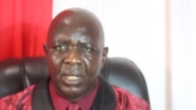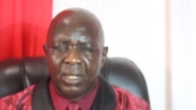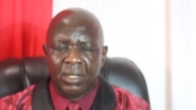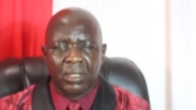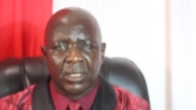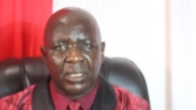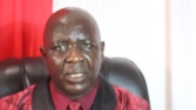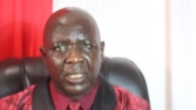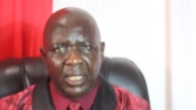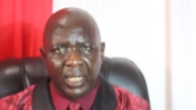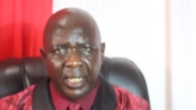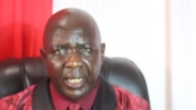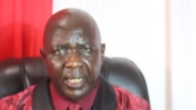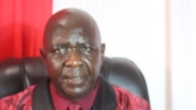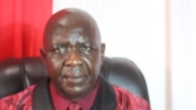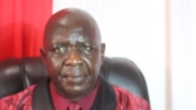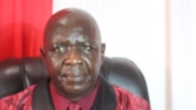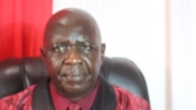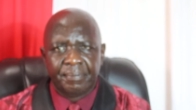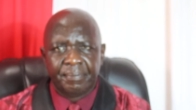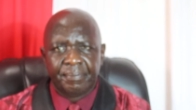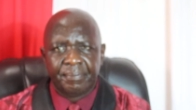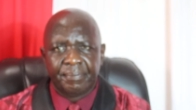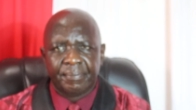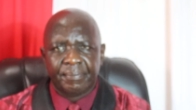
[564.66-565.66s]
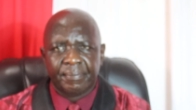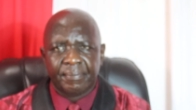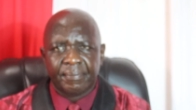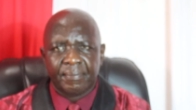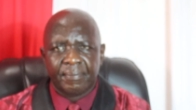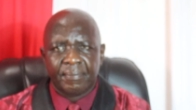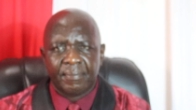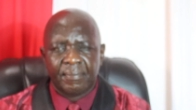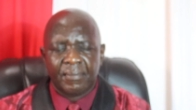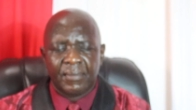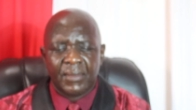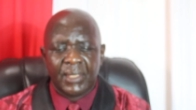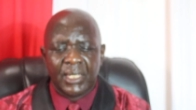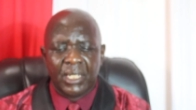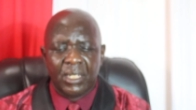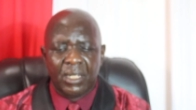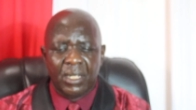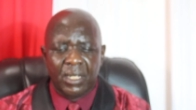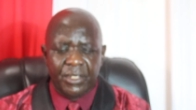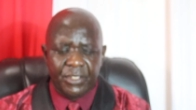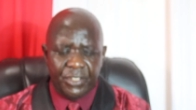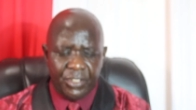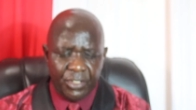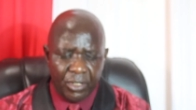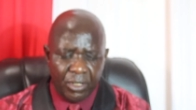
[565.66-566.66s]
Okay?
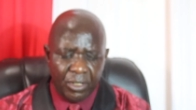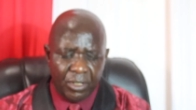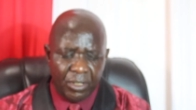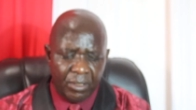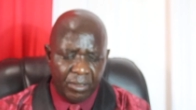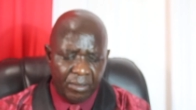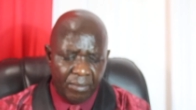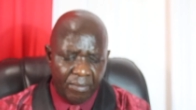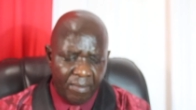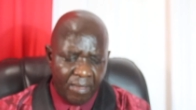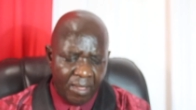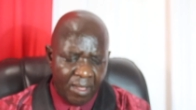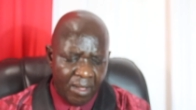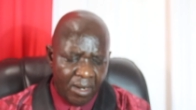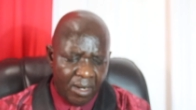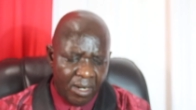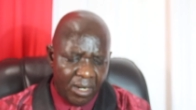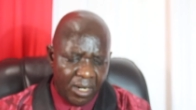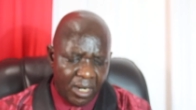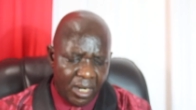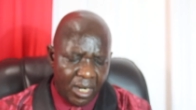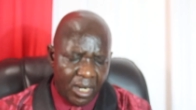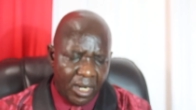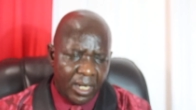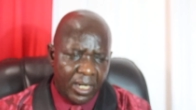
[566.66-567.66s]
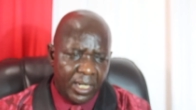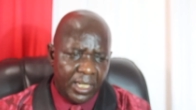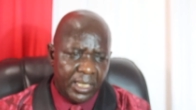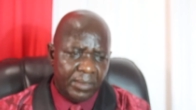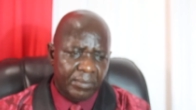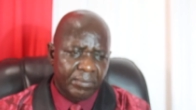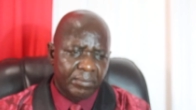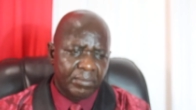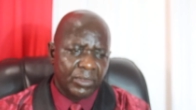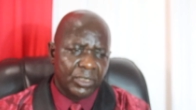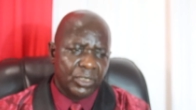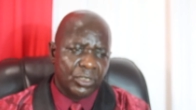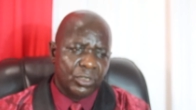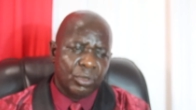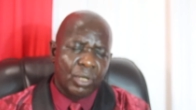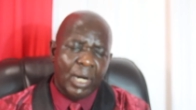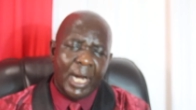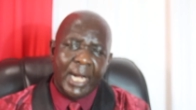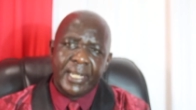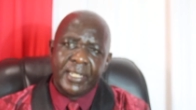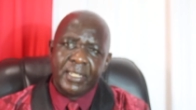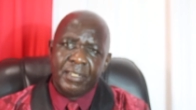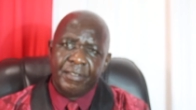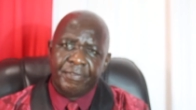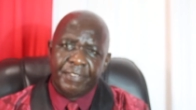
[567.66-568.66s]
And so, you
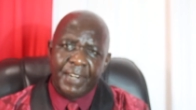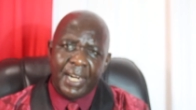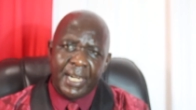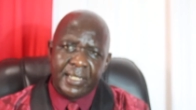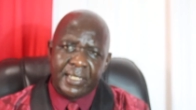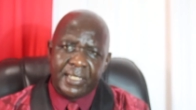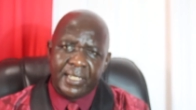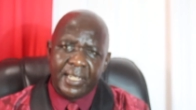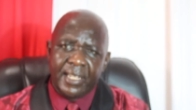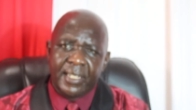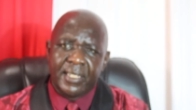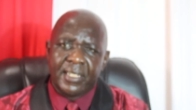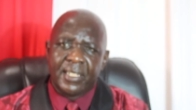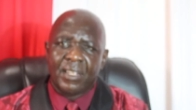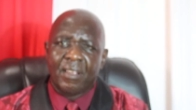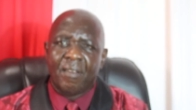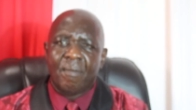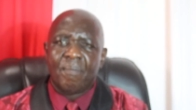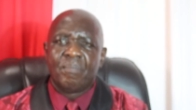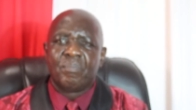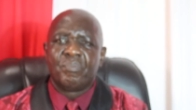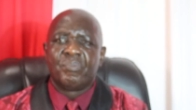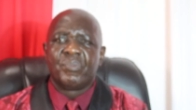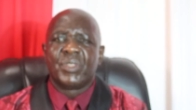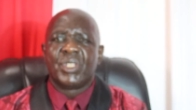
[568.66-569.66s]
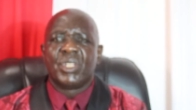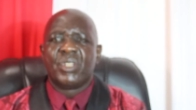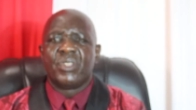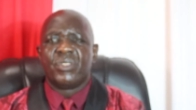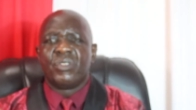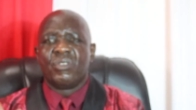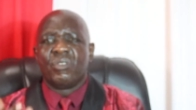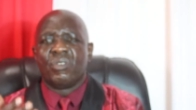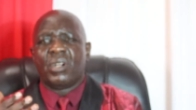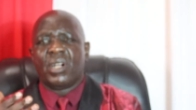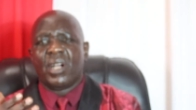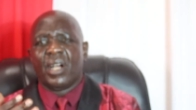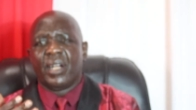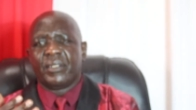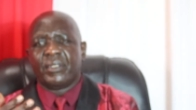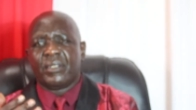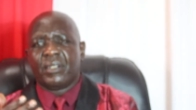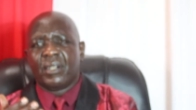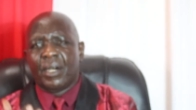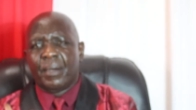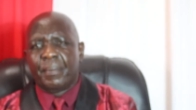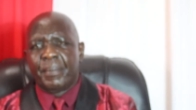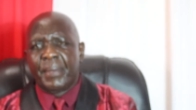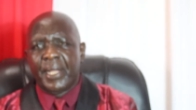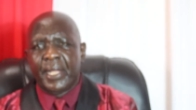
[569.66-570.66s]
are invited. You can
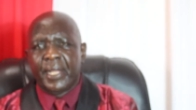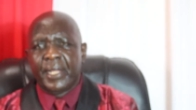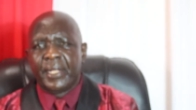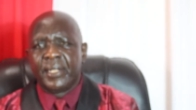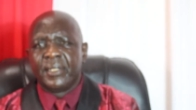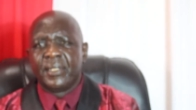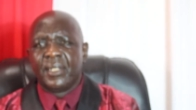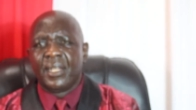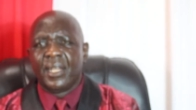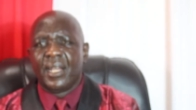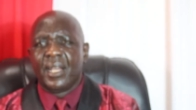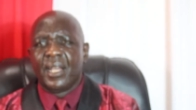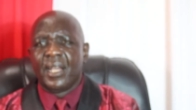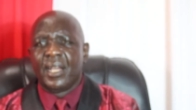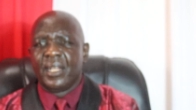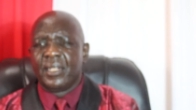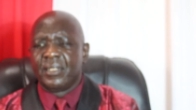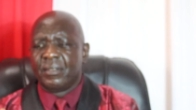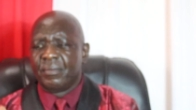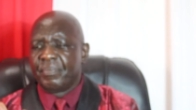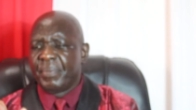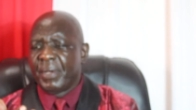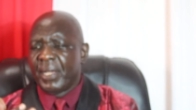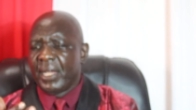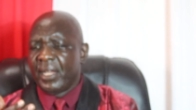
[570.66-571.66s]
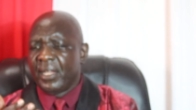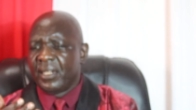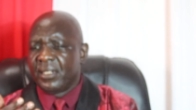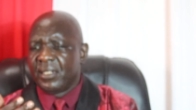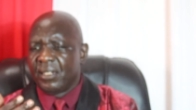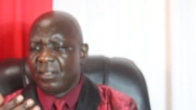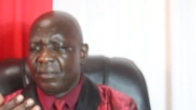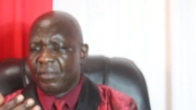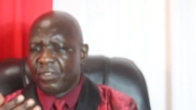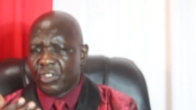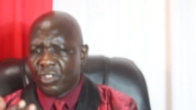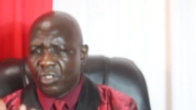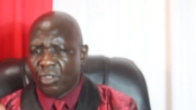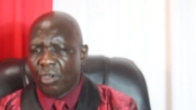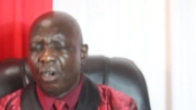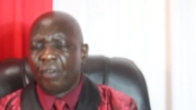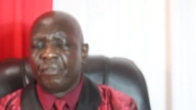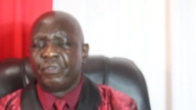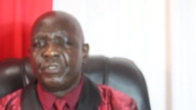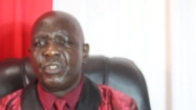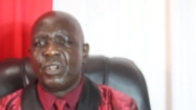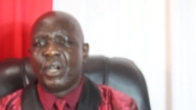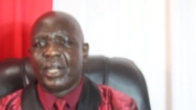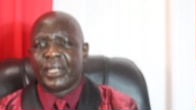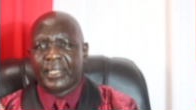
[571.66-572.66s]
come in and
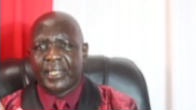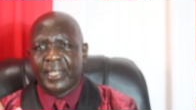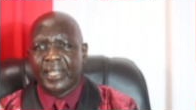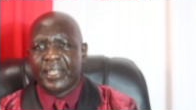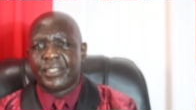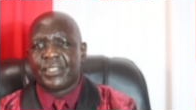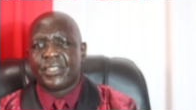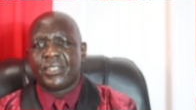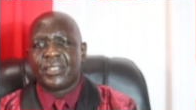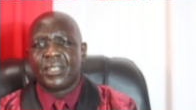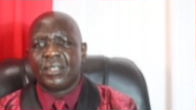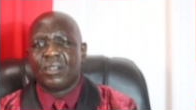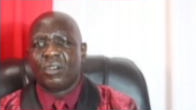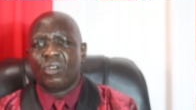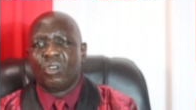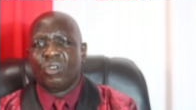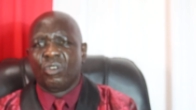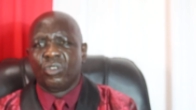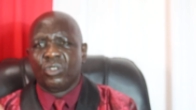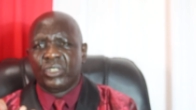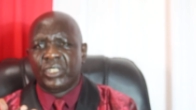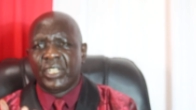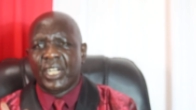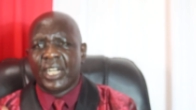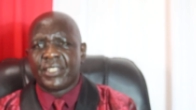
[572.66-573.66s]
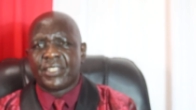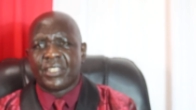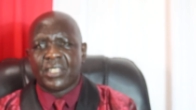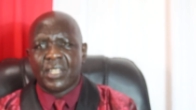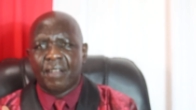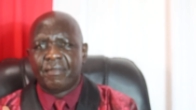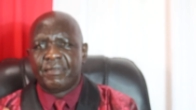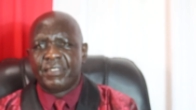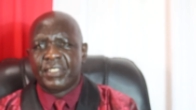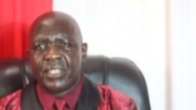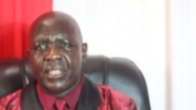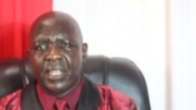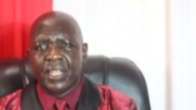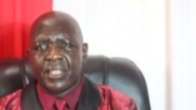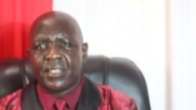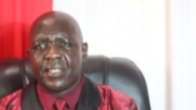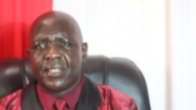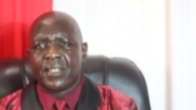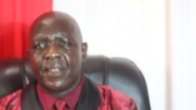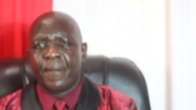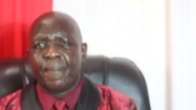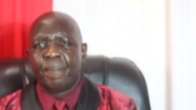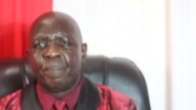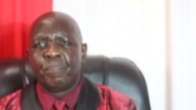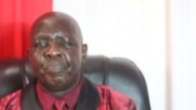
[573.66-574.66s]
solve your case. Order
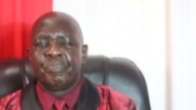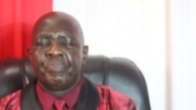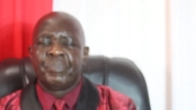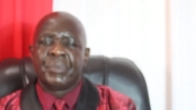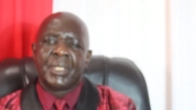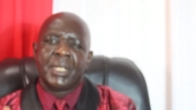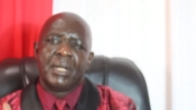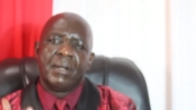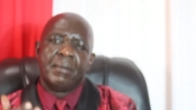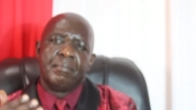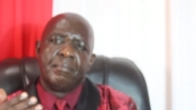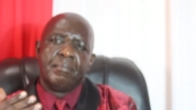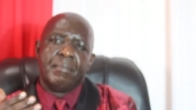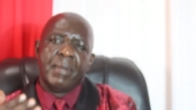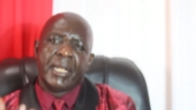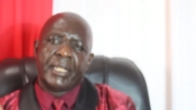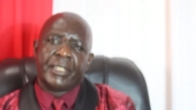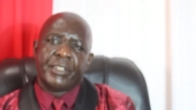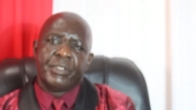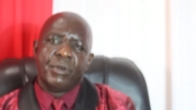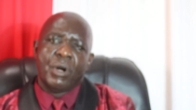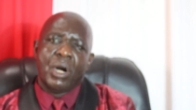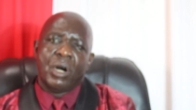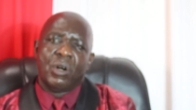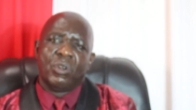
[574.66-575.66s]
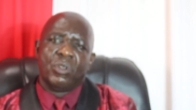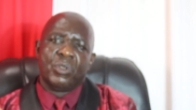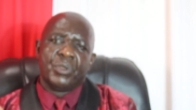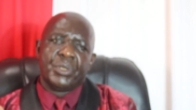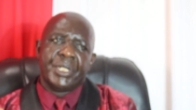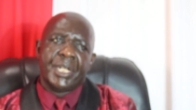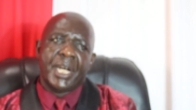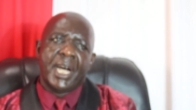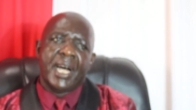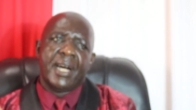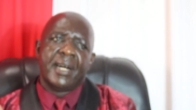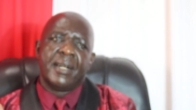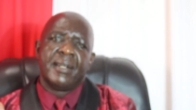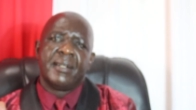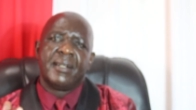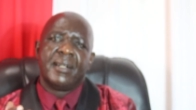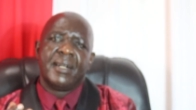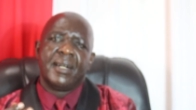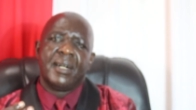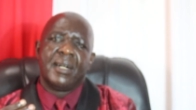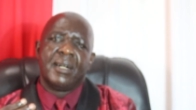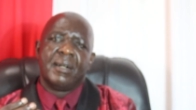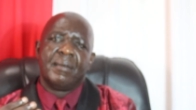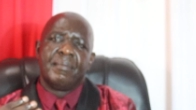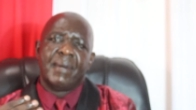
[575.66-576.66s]
services. Make your order
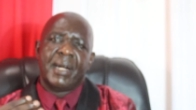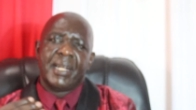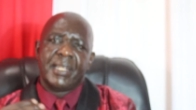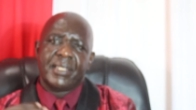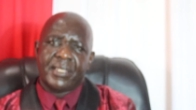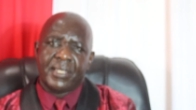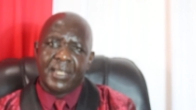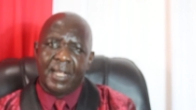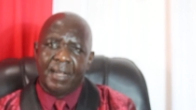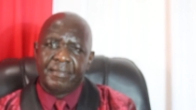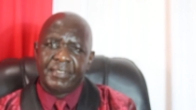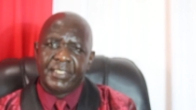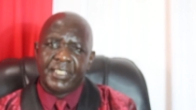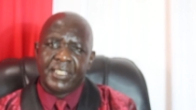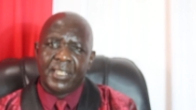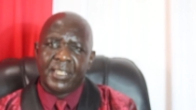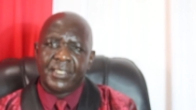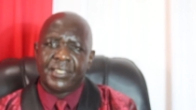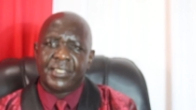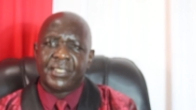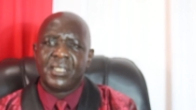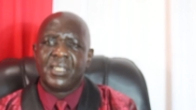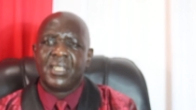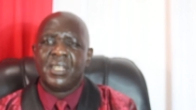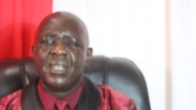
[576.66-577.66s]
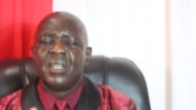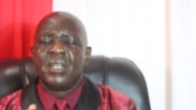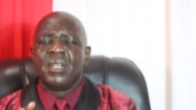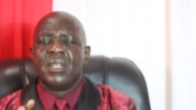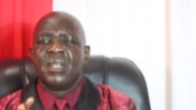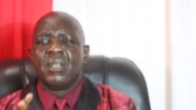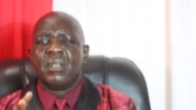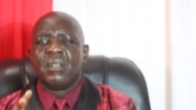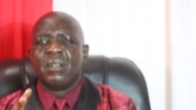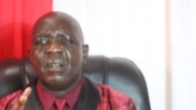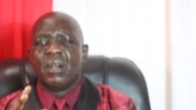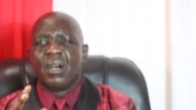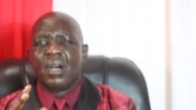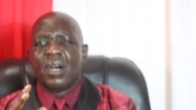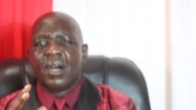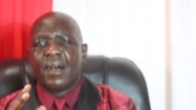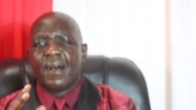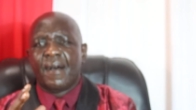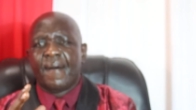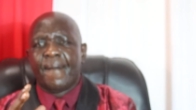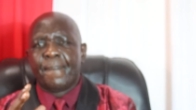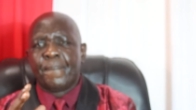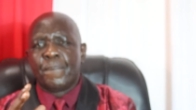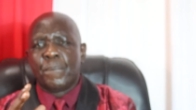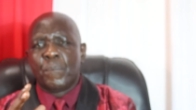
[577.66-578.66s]
of my services.
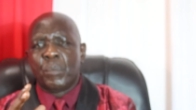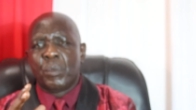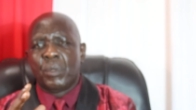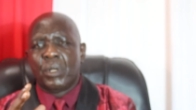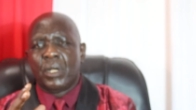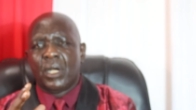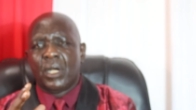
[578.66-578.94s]
I'm